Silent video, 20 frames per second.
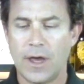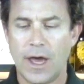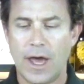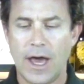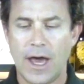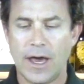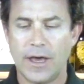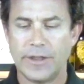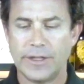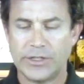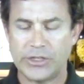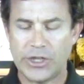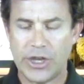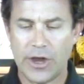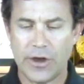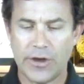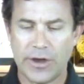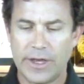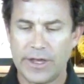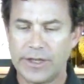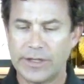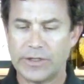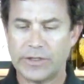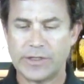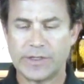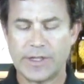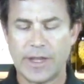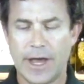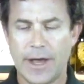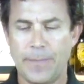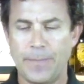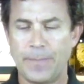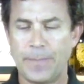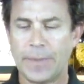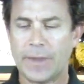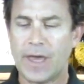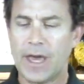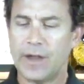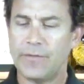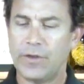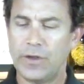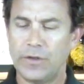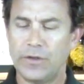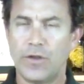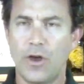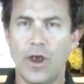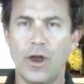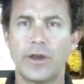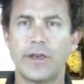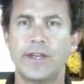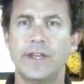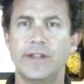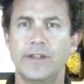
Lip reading: The cherry is kind of a dark,